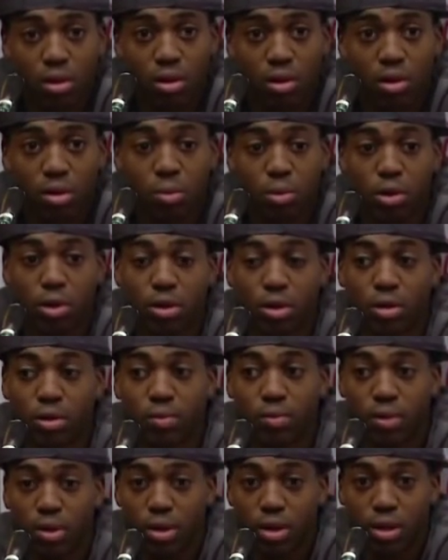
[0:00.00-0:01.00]
I mean,
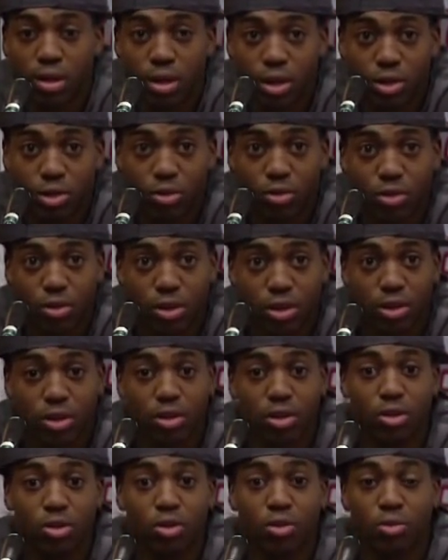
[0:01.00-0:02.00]
yeah, like you said,
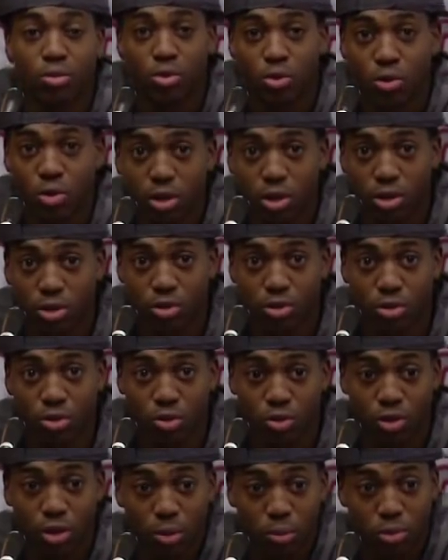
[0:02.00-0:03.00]
2 years,
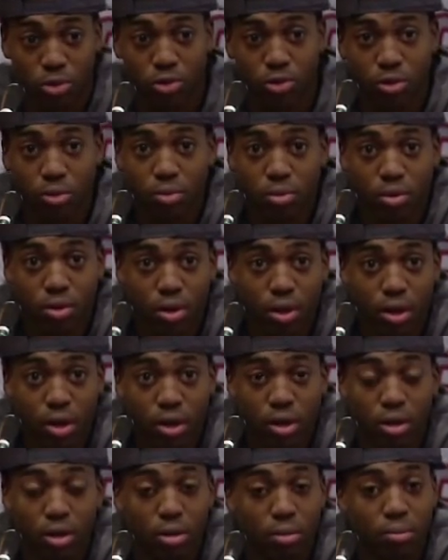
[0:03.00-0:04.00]
two championships.
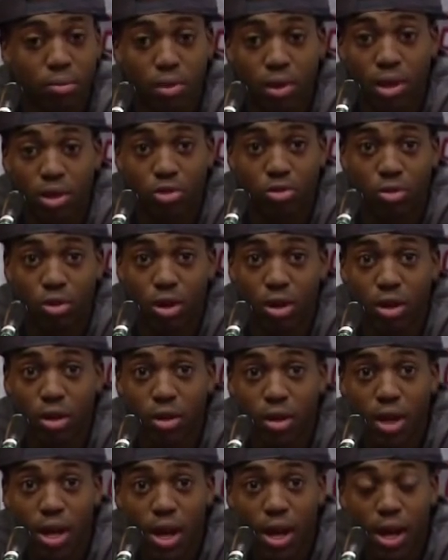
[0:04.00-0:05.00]
That's great.
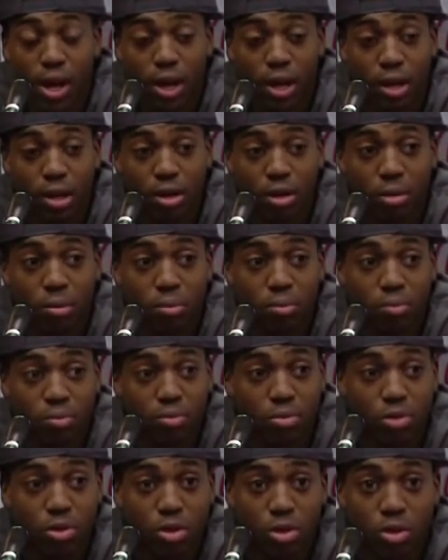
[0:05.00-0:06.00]
And
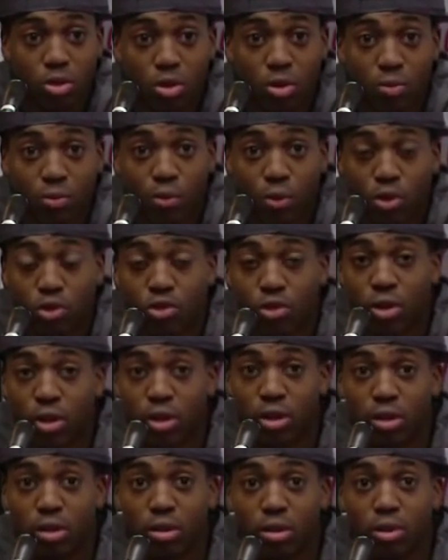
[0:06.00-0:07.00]
I'm
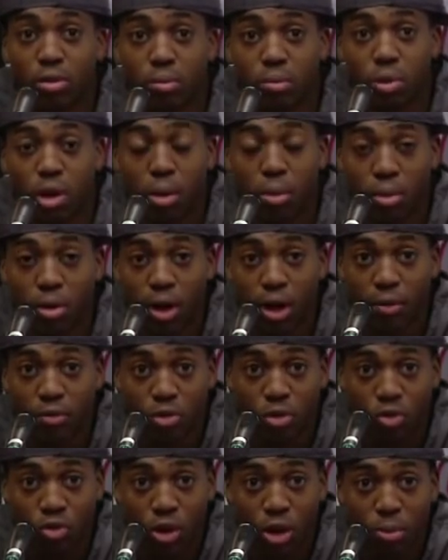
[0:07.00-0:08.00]
fortunate to be able to have
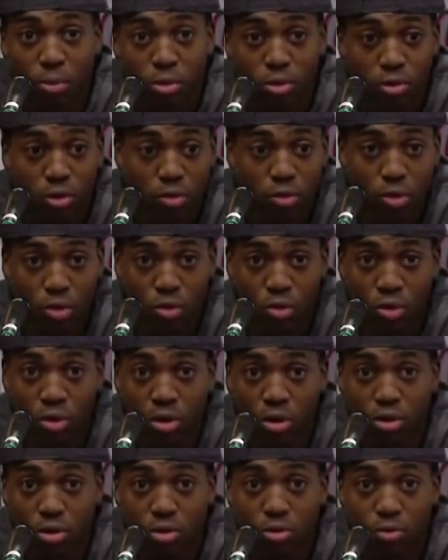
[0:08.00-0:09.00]
two championships in 2
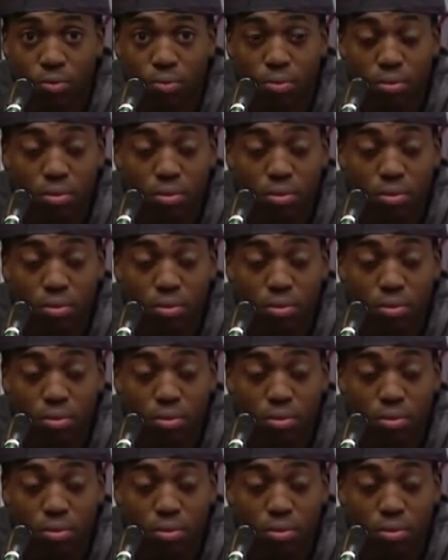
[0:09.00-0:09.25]
years.